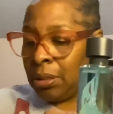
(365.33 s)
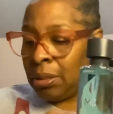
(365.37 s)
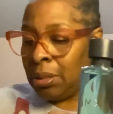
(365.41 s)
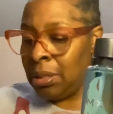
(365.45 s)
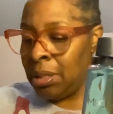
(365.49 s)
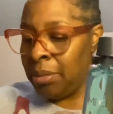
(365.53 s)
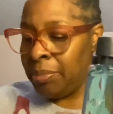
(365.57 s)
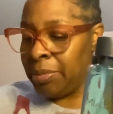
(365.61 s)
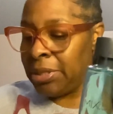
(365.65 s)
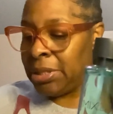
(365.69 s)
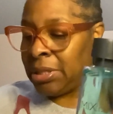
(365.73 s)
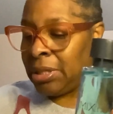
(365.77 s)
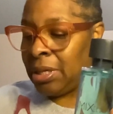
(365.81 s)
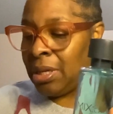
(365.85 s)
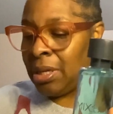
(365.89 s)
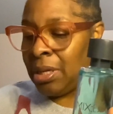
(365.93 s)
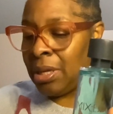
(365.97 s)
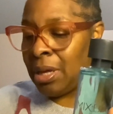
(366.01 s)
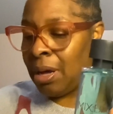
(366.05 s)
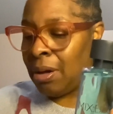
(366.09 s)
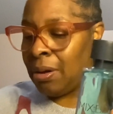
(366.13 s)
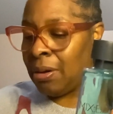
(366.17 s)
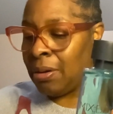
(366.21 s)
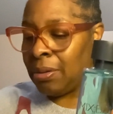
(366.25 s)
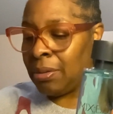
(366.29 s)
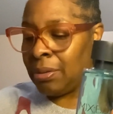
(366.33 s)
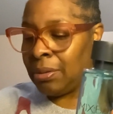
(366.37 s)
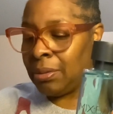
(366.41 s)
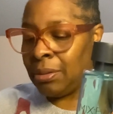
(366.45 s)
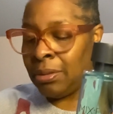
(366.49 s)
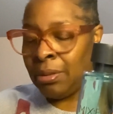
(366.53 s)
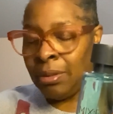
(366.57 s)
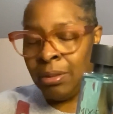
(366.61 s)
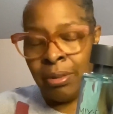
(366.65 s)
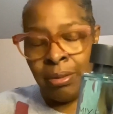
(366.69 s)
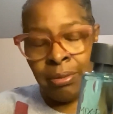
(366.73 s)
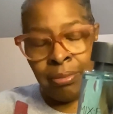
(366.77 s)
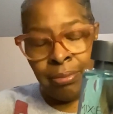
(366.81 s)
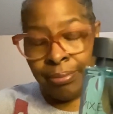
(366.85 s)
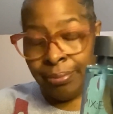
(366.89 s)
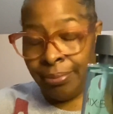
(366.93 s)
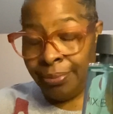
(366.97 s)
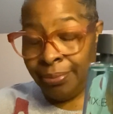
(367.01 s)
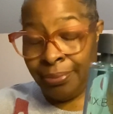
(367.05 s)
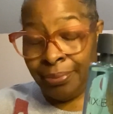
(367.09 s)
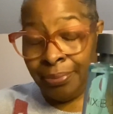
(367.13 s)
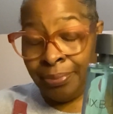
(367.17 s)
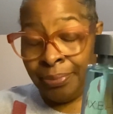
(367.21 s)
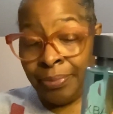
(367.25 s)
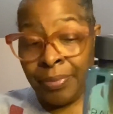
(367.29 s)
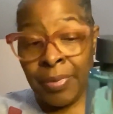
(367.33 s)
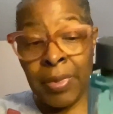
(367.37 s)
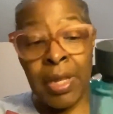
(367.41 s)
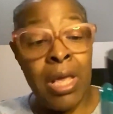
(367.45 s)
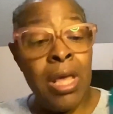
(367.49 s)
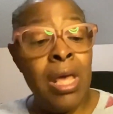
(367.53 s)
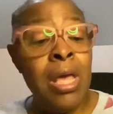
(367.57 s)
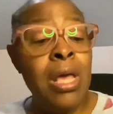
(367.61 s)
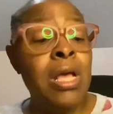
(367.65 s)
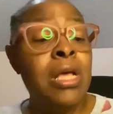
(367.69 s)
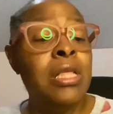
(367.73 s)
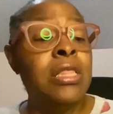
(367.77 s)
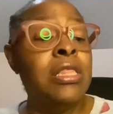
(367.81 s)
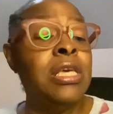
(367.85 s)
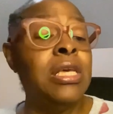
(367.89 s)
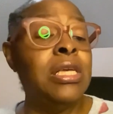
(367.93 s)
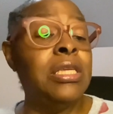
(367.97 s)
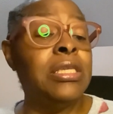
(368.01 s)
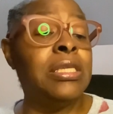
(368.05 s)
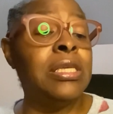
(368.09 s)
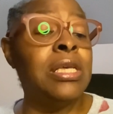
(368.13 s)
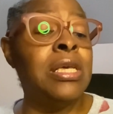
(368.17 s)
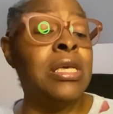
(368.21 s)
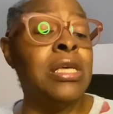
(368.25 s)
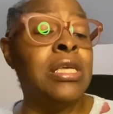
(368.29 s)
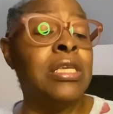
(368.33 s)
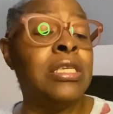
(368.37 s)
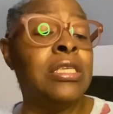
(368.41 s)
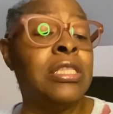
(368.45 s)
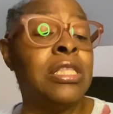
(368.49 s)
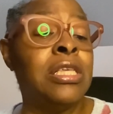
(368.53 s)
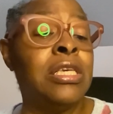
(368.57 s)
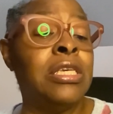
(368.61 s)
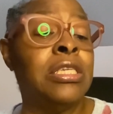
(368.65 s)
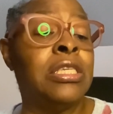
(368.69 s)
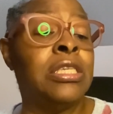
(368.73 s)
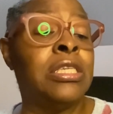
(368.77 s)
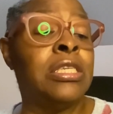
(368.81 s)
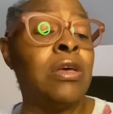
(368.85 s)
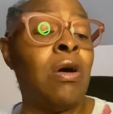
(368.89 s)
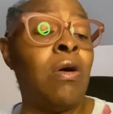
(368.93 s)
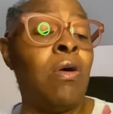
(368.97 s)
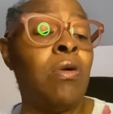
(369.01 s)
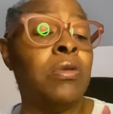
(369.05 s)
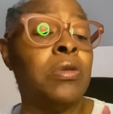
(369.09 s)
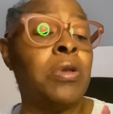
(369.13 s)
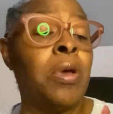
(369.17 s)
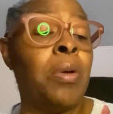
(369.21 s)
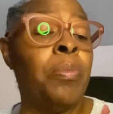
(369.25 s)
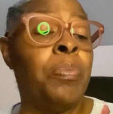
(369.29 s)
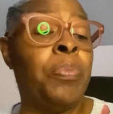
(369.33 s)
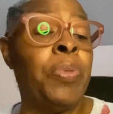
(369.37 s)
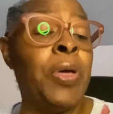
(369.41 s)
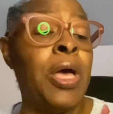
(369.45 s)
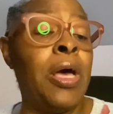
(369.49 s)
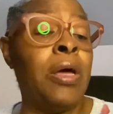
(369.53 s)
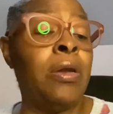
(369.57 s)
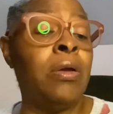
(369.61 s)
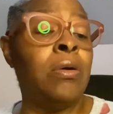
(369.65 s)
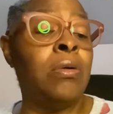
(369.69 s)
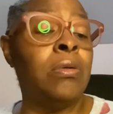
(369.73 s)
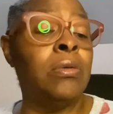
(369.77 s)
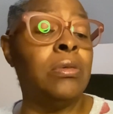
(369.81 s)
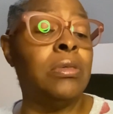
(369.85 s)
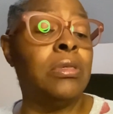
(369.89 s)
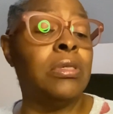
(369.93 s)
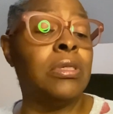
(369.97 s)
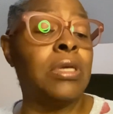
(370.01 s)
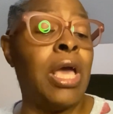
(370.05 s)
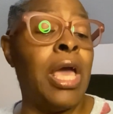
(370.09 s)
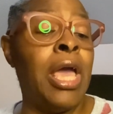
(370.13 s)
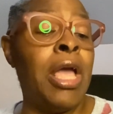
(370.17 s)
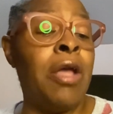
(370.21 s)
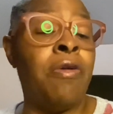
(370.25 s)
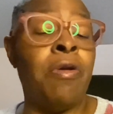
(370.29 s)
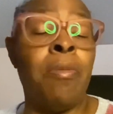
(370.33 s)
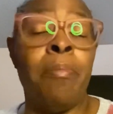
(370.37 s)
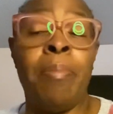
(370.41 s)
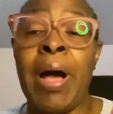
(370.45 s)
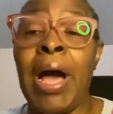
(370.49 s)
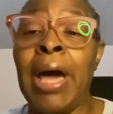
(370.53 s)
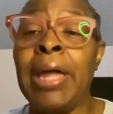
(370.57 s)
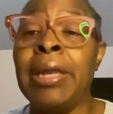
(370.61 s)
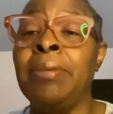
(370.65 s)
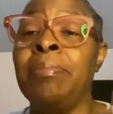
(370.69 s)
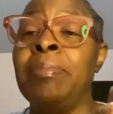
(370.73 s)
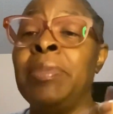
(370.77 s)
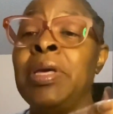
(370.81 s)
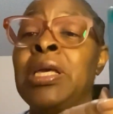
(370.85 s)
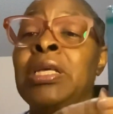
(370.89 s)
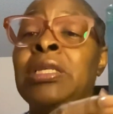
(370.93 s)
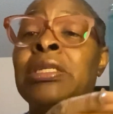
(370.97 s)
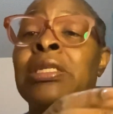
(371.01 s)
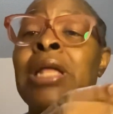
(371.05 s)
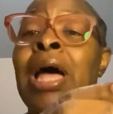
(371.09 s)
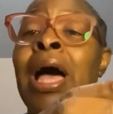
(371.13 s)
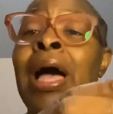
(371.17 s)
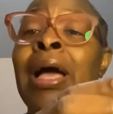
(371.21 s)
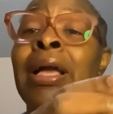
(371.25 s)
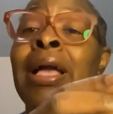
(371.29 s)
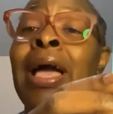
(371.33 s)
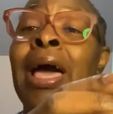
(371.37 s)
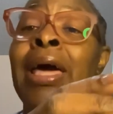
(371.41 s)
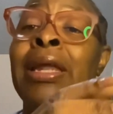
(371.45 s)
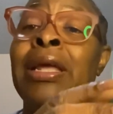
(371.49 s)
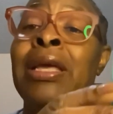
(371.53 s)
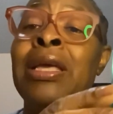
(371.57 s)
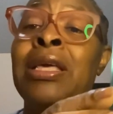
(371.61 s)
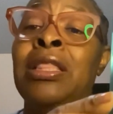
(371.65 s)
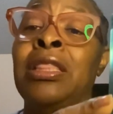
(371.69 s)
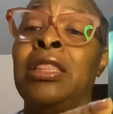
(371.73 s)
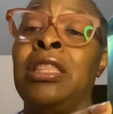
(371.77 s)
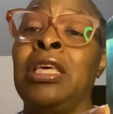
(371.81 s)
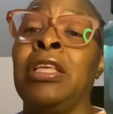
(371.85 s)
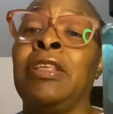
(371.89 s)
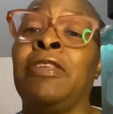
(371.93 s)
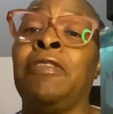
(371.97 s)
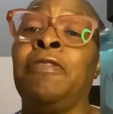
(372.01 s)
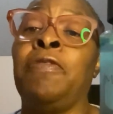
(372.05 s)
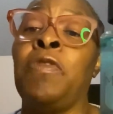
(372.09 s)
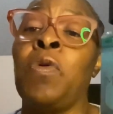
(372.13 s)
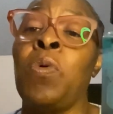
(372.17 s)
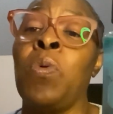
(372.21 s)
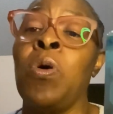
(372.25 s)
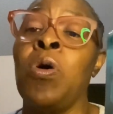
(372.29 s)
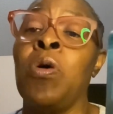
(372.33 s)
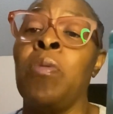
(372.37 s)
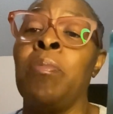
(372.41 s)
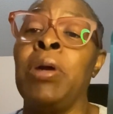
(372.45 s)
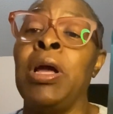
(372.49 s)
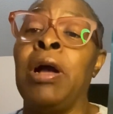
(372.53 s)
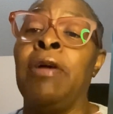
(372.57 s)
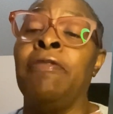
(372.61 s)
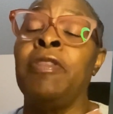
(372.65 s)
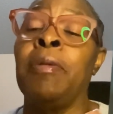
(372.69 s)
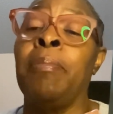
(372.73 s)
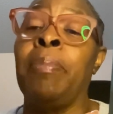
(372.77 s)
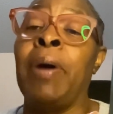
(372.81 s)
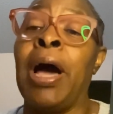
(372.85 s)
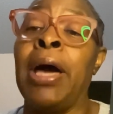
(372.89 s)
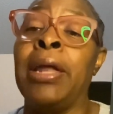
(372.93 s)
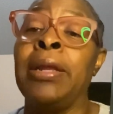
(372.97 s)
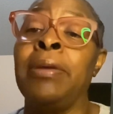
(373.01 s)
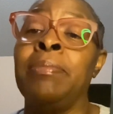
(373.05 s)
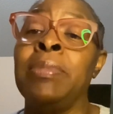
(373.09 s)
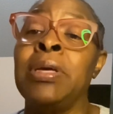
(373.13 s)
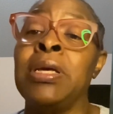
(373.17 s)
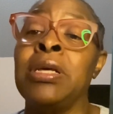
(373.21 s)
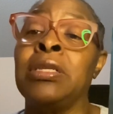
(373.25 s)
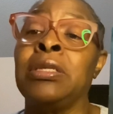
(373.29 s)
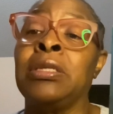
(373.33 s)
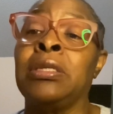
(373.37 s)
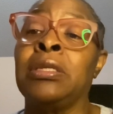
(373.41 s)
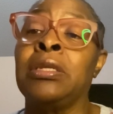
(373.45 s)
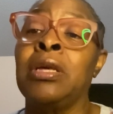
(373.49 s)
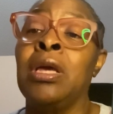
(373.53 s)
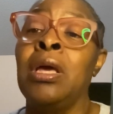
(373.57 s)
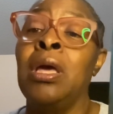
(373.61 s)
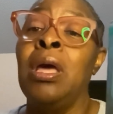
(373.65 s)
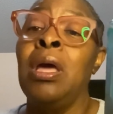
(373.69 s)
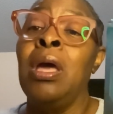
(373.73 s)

Let me tell y'all. This is the Salt Petals Hair and Body Mist. I got it in this form of the body mist